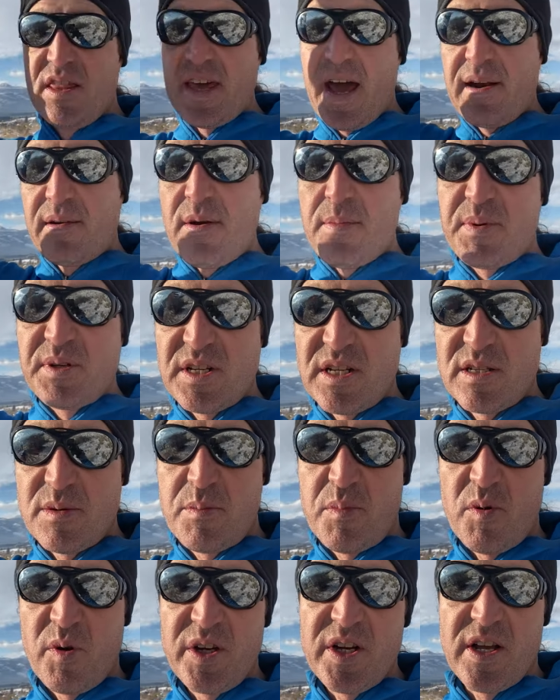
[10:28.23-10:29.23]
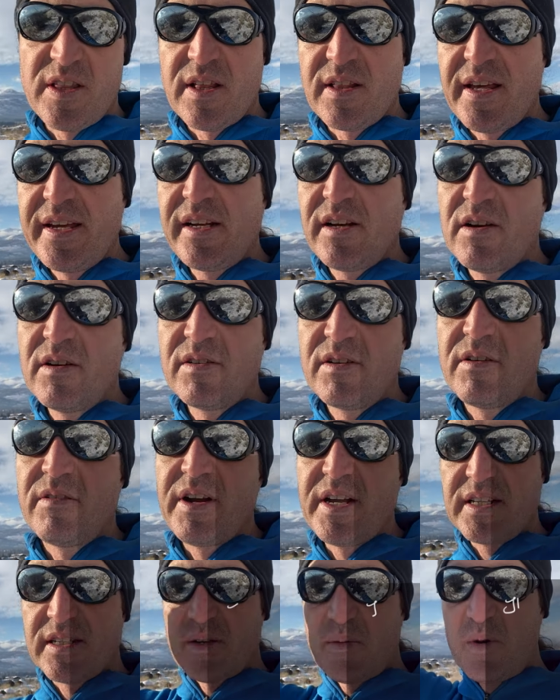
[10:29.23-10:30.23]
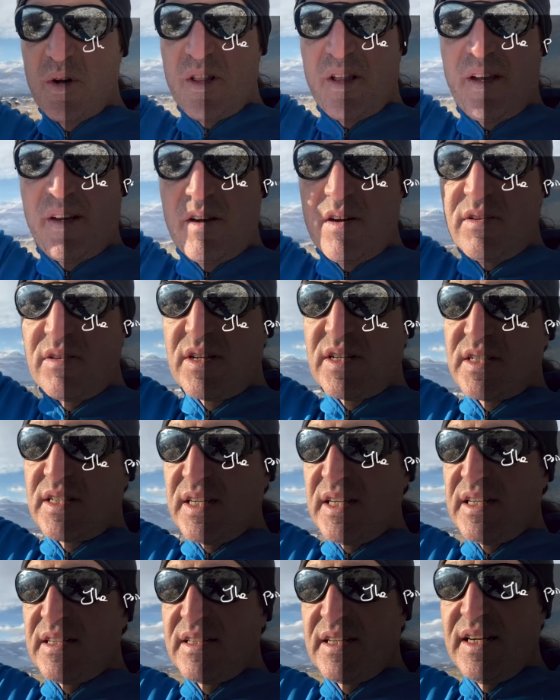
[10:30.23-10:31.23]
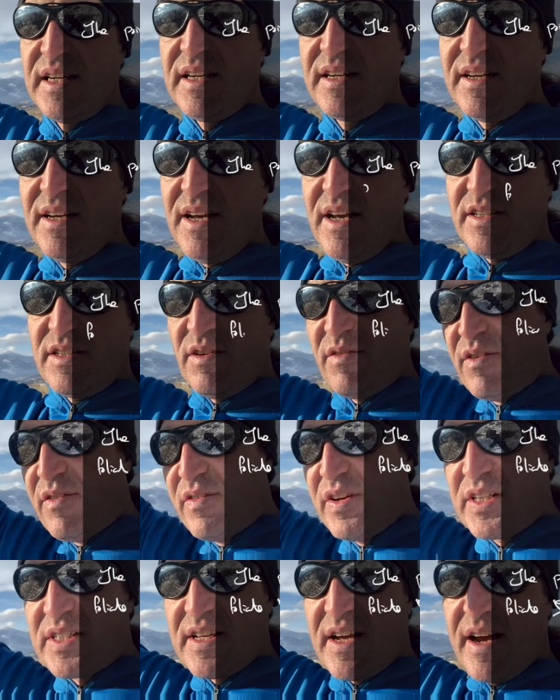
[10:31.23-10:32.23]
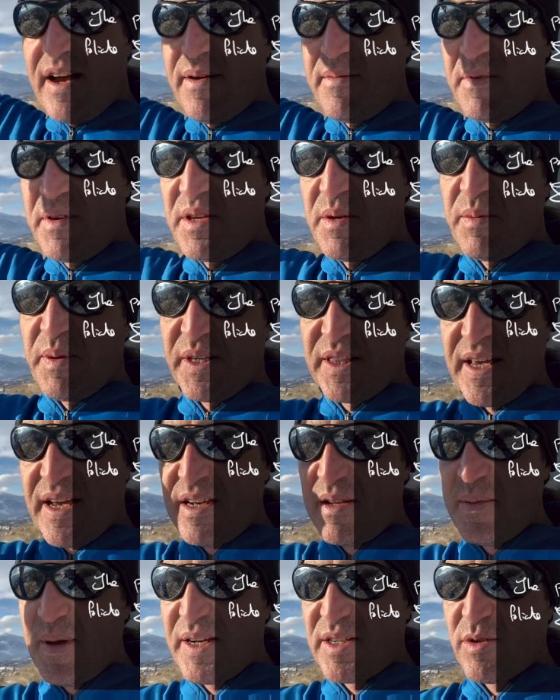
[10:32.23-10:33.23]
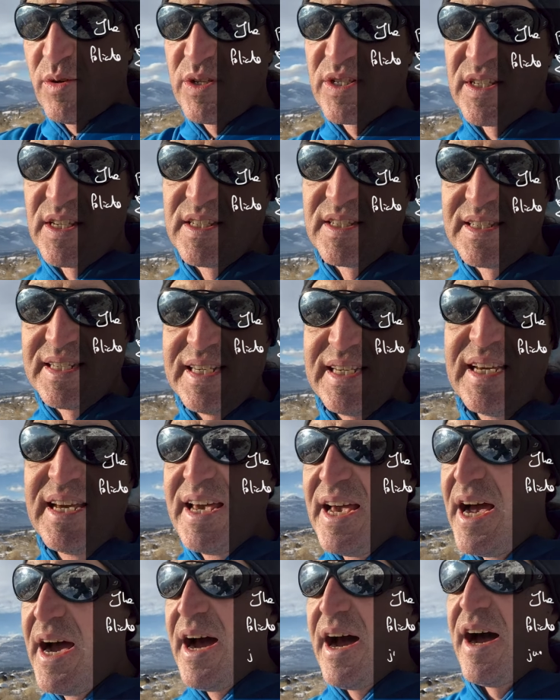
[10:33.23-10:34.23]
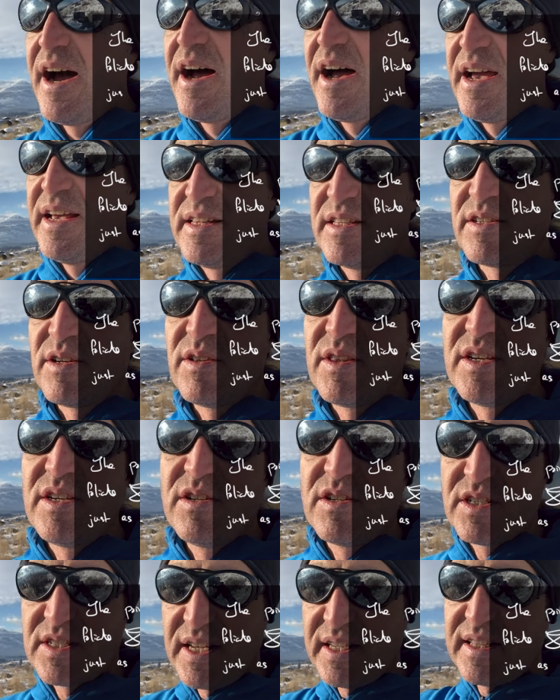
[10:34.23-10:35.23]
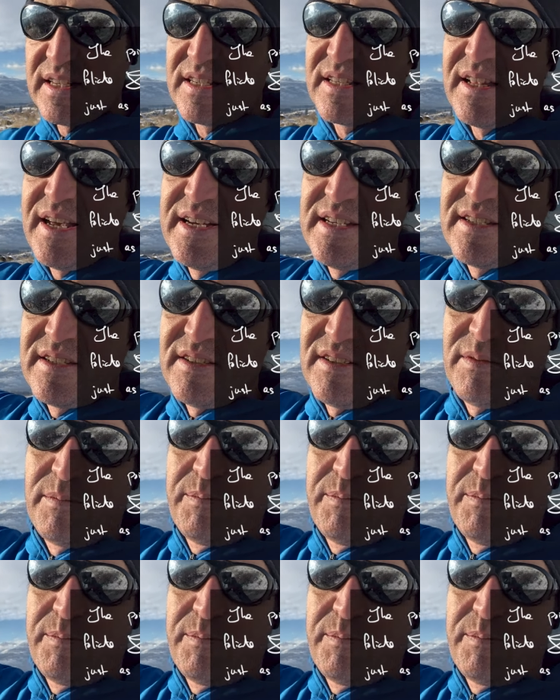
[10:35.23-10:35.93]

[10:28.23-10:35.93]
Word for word: that represents a point on the light cone, right? Somewhere in light cone, Z and T. So for fixed time, you pick that, that choice Z. Uh, and so then you just take the slice